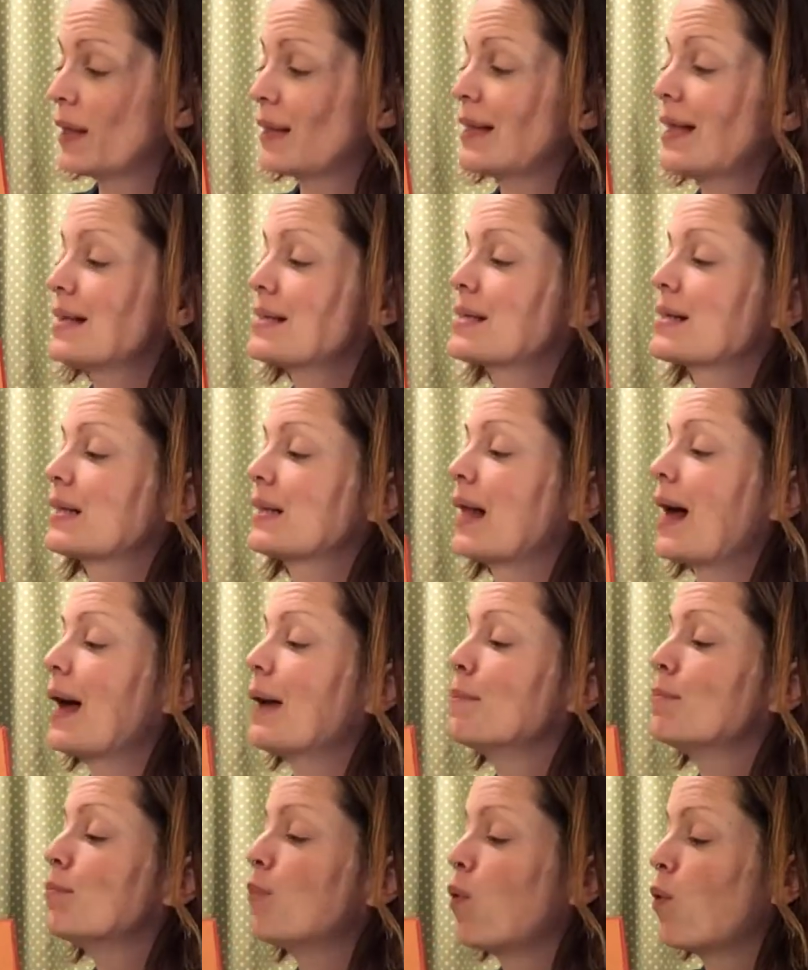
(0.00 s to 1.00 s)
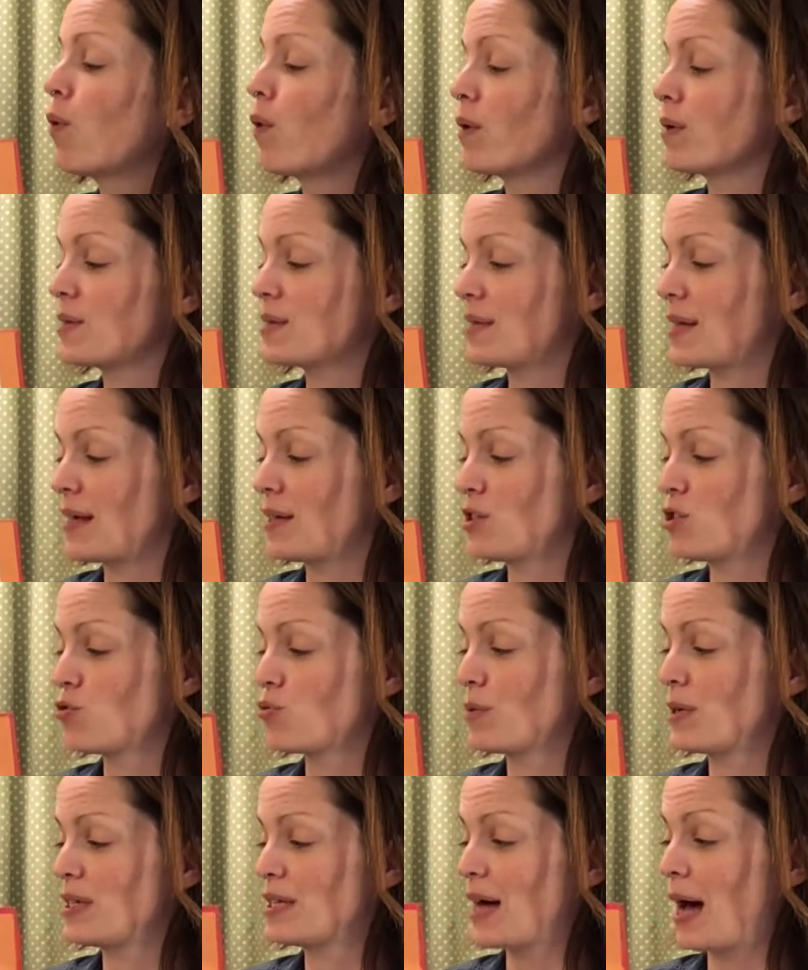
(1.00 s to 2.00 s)
Let's climb more, said
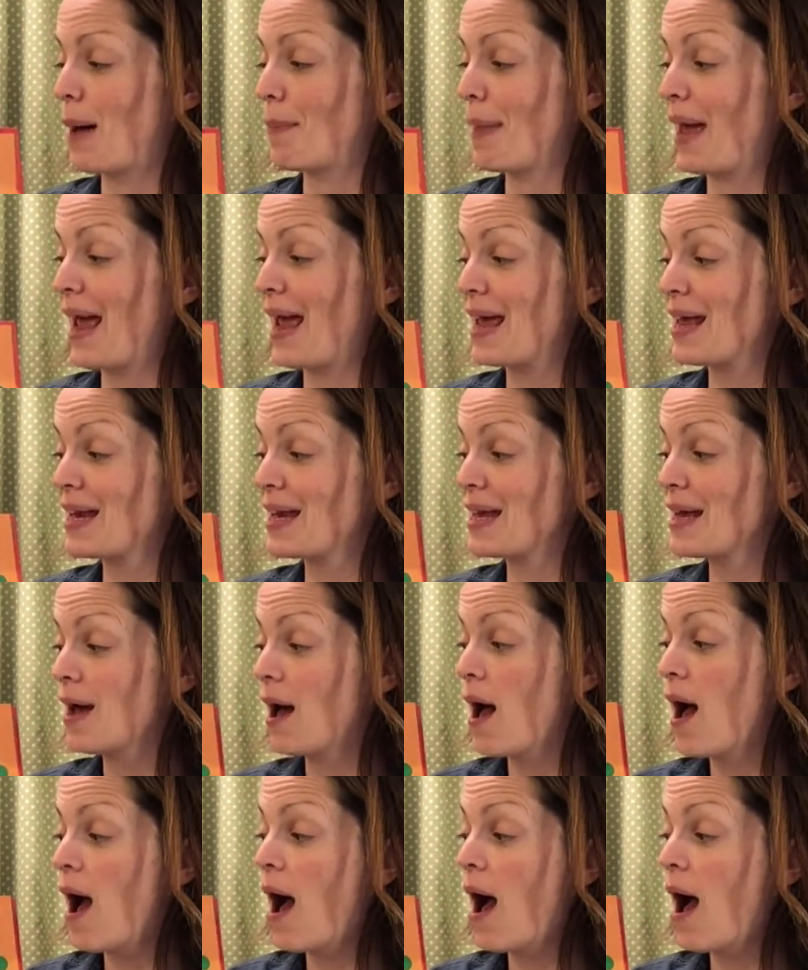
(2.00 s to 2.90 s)
Treetop 80.